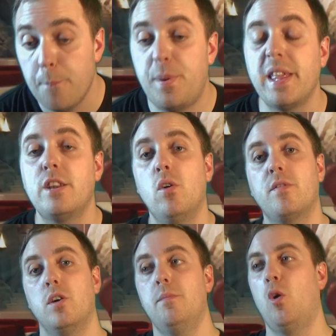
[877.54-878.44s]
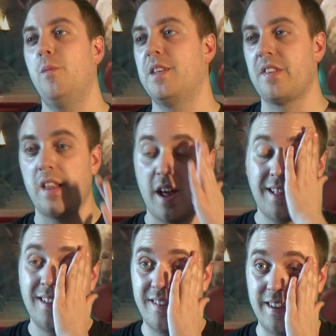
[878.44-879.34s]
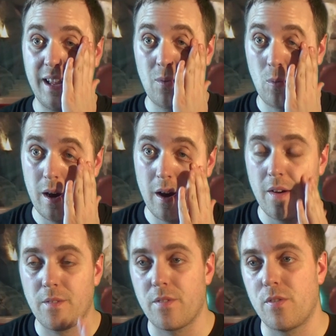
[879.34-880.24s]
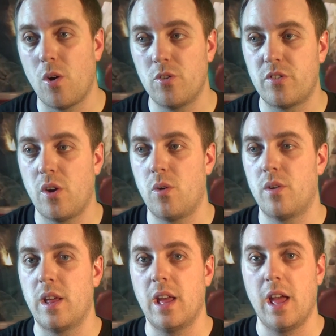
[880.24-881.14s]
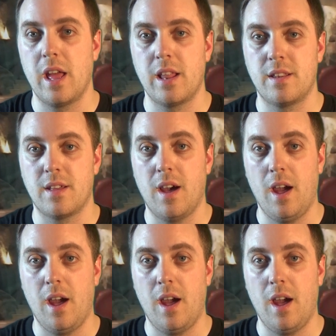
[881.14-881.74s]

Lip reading: But they do have good moments. I like the scene where Frozone and